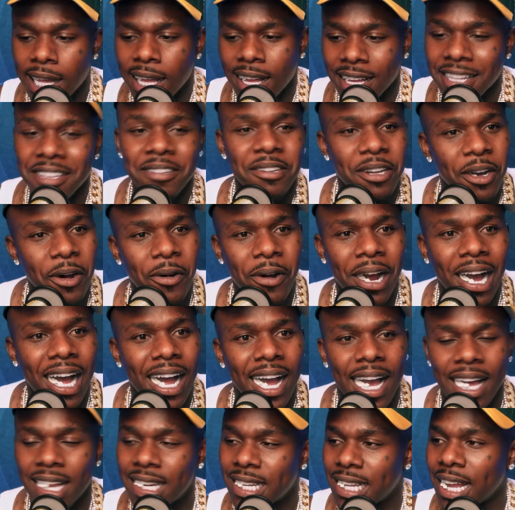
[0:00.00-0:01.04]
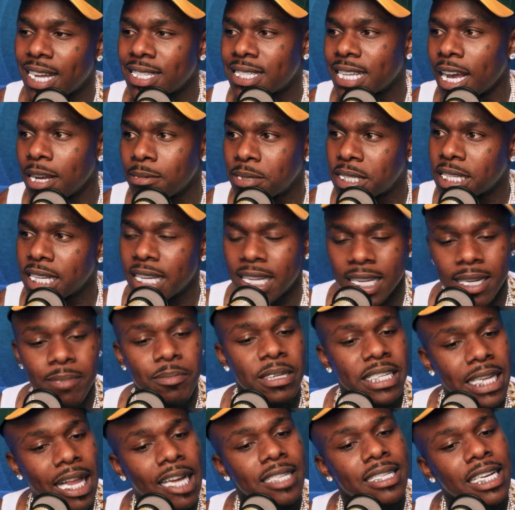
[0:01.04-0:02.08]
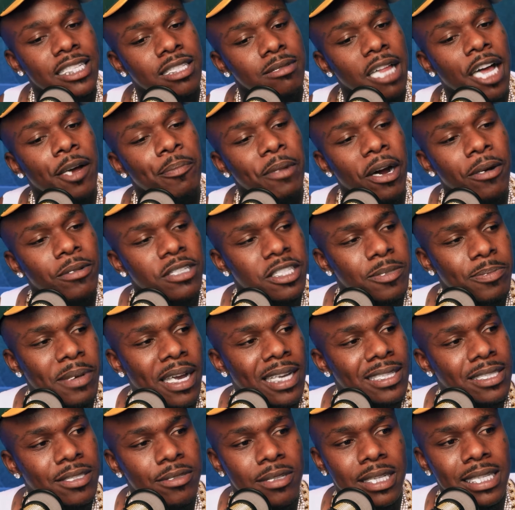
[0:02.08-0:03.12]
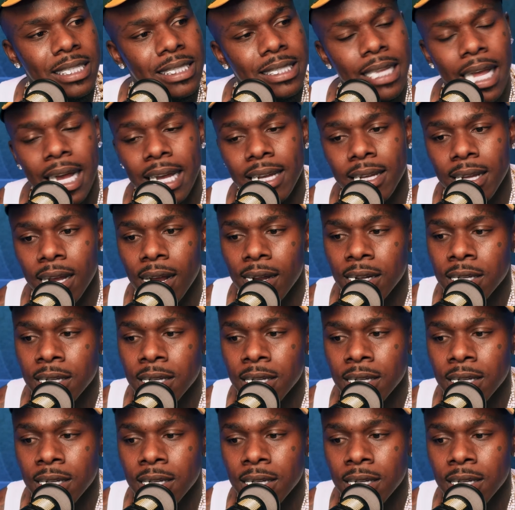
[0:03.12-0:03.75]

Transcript: you know, that type shit. But like that's like my response to it. It's like